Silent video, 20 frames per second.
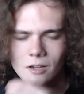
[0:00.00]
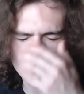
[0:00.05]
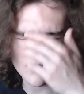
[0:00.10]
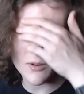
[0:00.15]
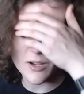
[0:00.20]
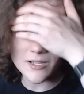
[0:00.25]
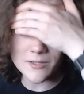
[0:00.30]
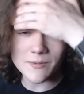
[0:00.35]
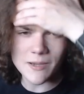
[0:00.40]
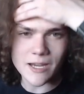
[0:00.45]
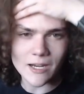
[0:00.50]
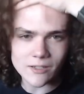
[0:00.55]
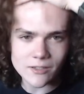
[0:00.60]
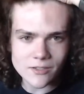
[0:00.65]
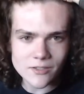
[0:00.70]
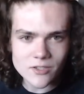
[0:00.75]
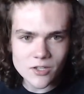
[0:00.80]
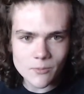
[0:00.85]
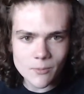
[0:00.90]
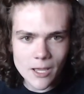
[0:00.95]
Why does my hair look
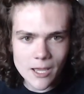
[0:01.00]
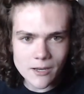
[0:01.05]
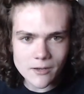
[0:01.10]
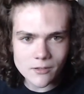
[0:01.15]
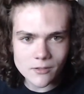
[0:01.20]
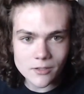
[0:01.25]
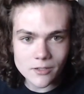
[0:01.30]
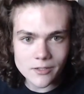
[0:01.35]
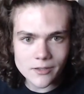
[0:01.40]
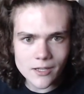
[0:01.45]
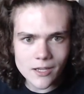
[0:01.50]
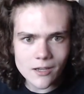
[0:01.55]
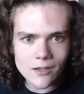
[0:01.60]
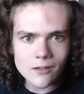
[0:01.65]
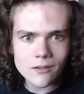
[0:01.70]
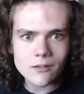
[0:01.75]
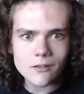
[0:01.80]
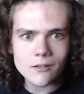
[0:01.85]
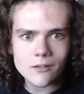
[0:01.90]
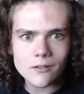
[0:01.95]
so bad? Look at
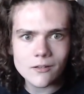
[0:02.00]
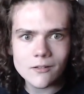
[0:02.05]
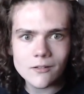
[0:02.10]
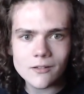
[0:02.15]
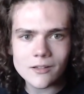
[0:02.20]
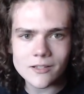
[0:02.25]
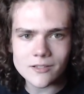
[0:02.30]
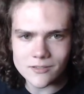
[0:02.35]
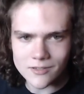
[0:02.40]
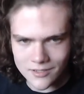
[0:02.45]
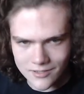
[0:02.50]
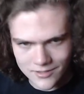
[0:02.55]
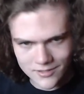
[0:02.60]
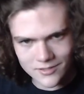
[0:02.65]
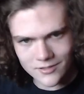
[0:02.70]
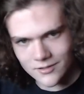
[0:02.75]
that's crazy.